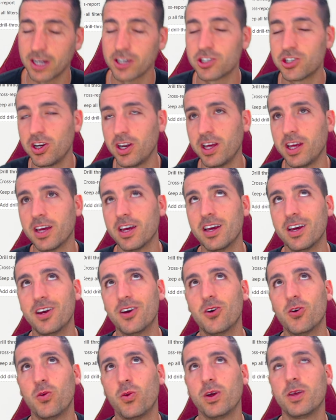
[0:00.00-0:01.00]
Actually,
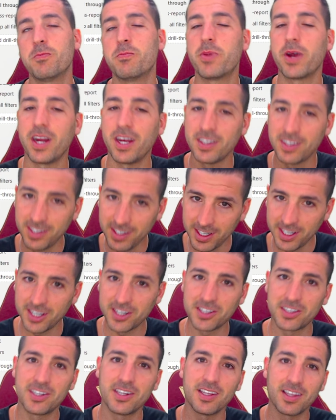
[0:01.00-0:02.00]
we
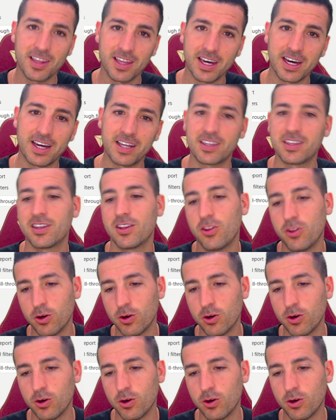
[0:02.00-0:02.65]
predict that